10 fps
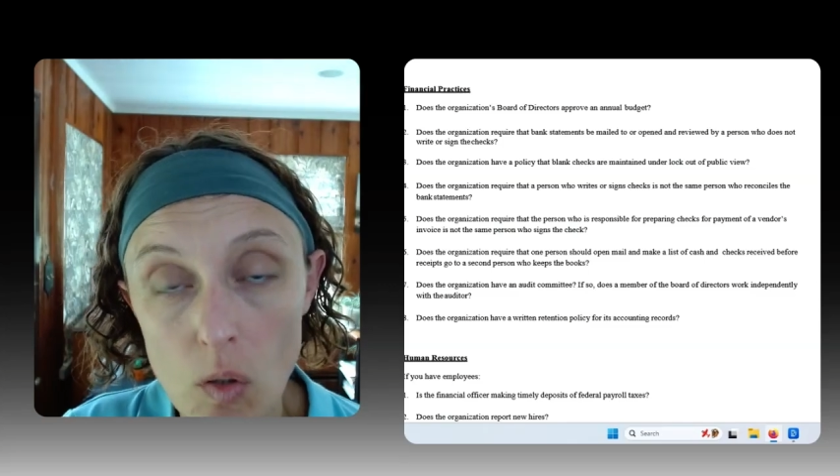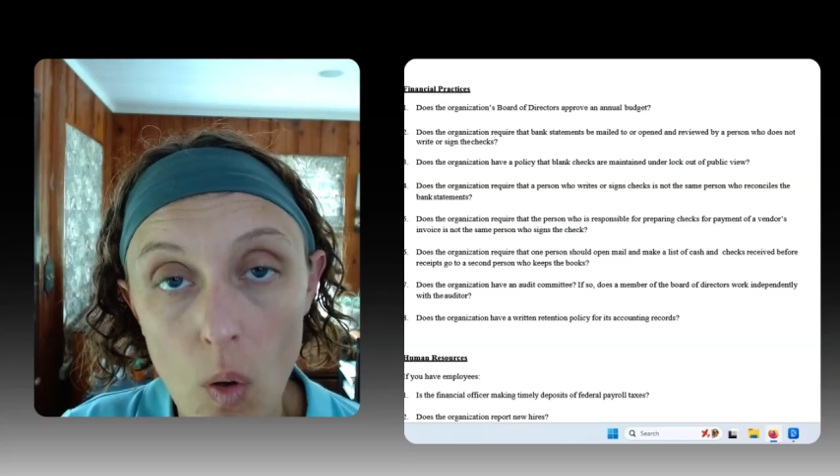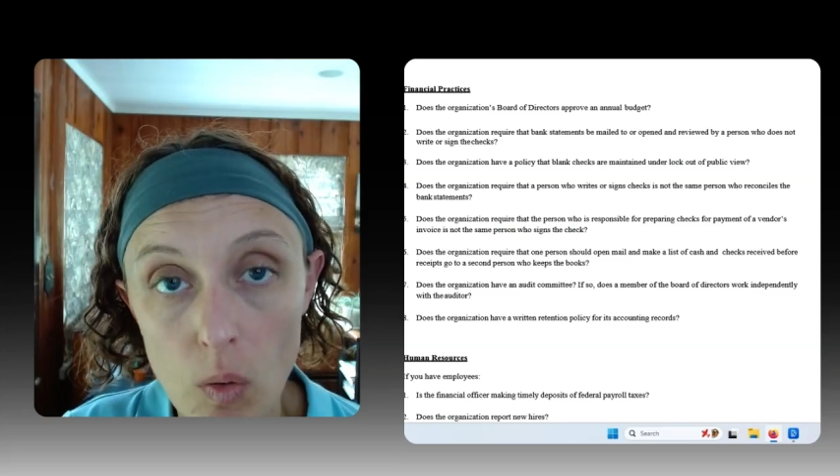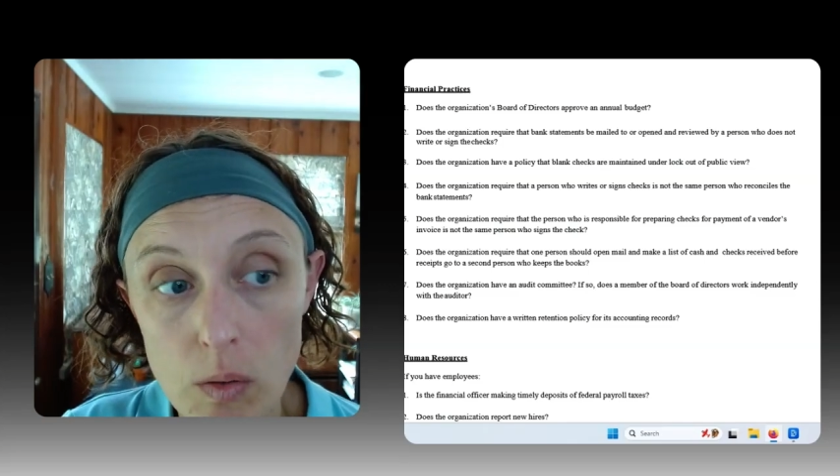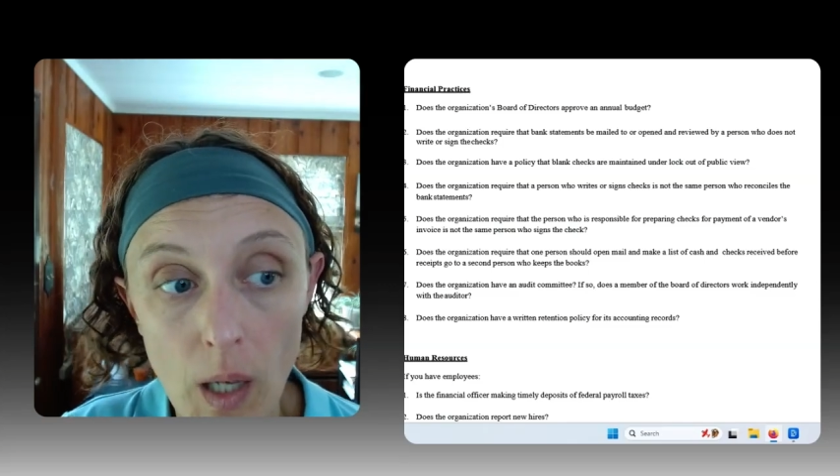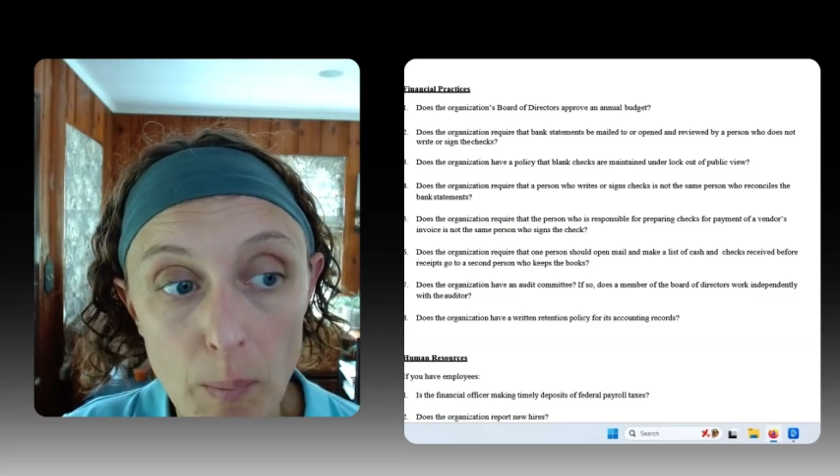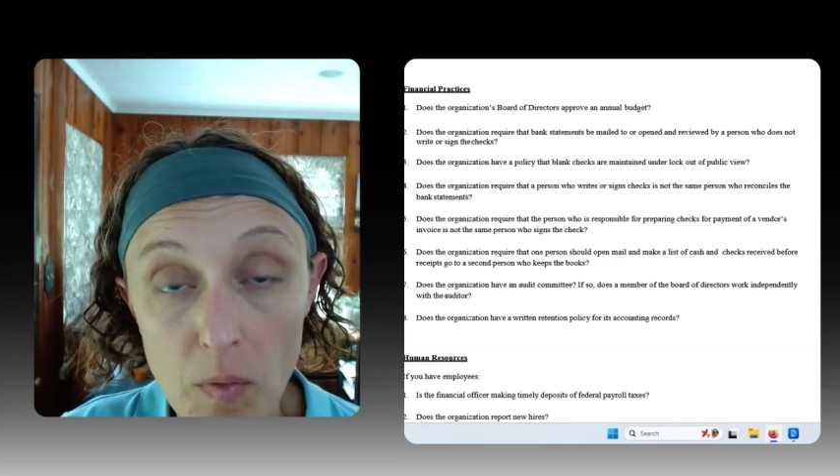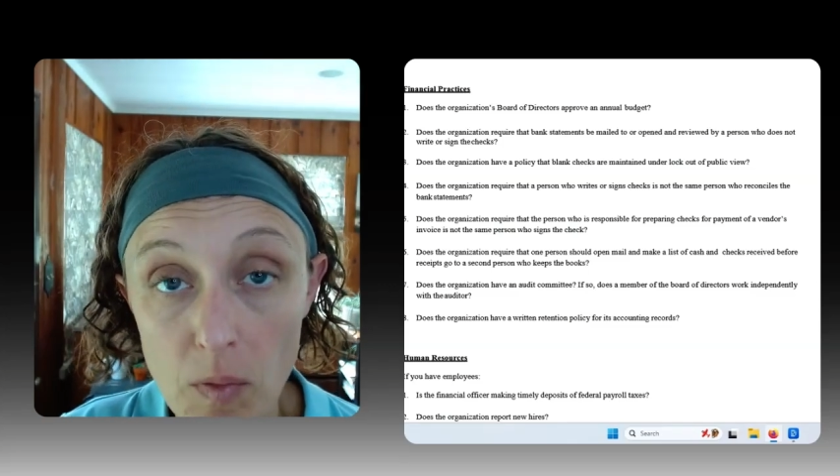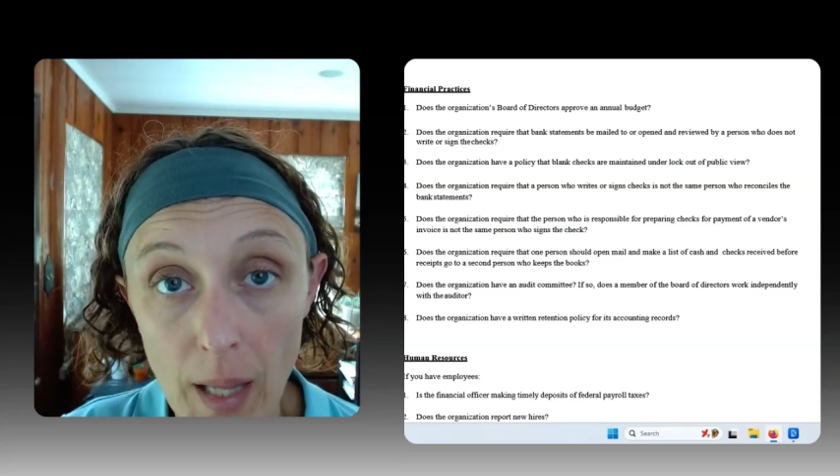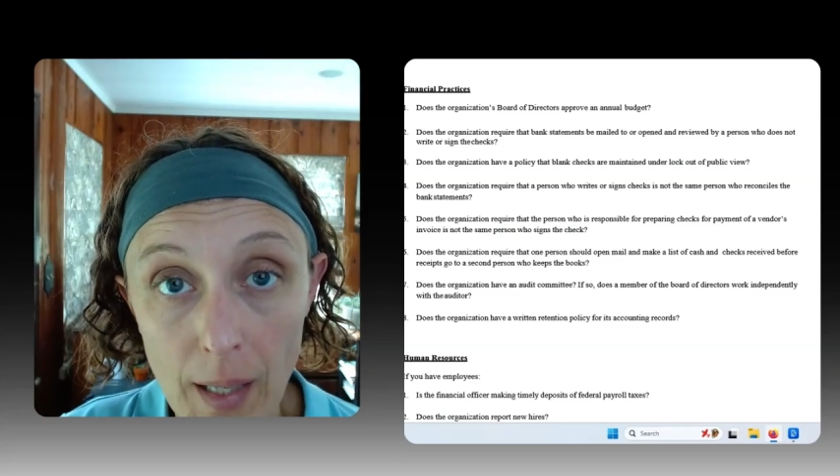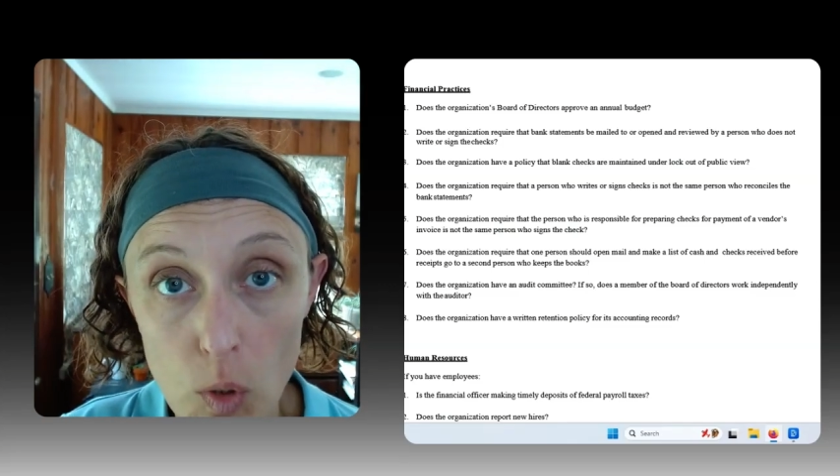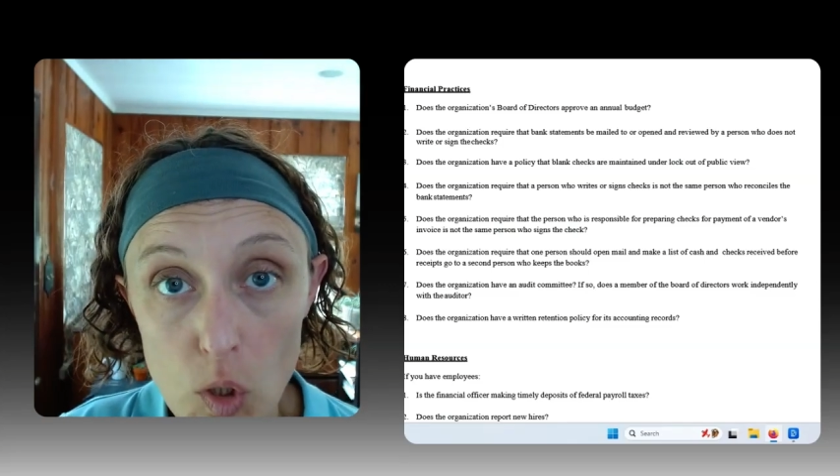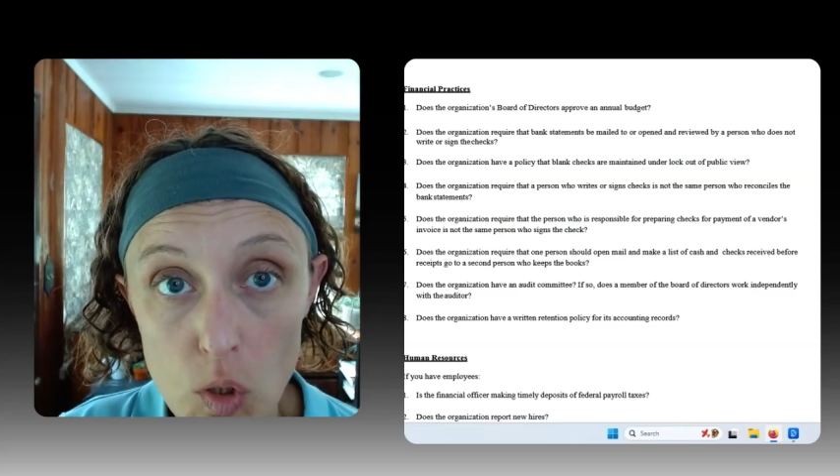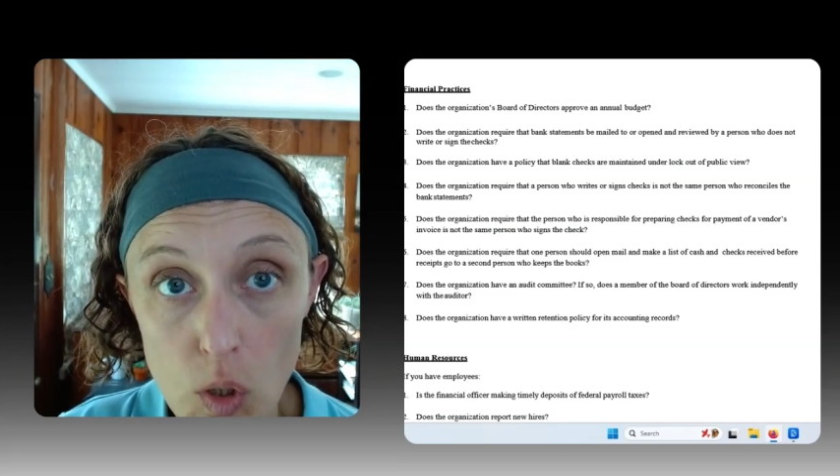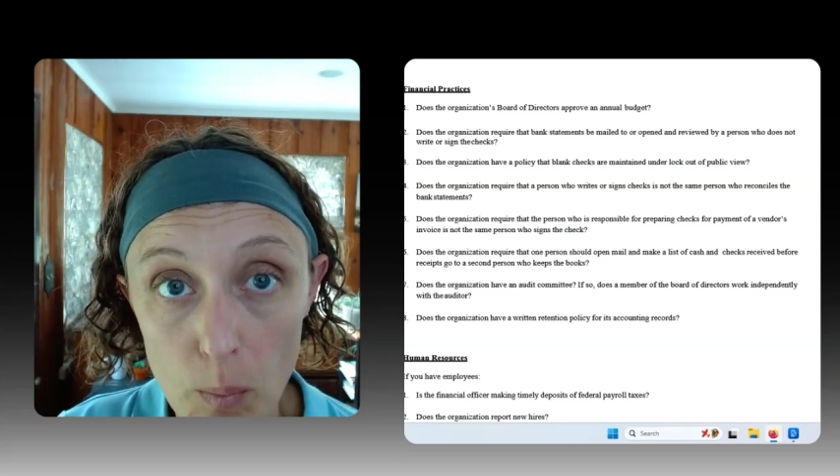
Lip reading: a whole type of language